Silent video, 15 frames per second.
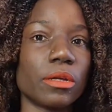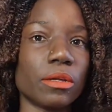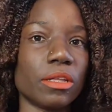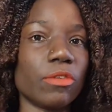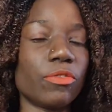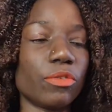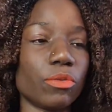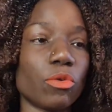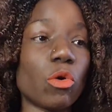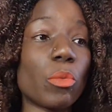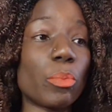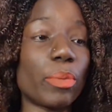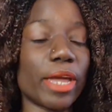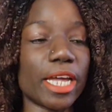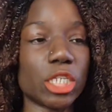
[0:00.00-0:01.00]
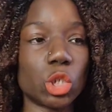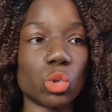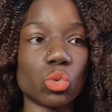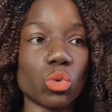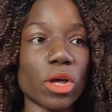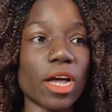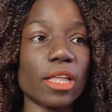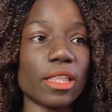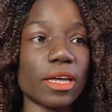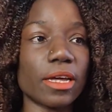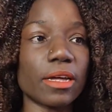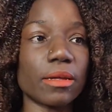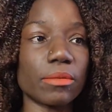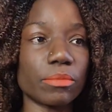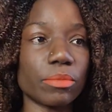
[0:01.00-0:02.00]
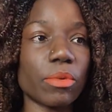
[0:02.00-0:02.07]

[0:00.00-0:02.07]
if you compare to other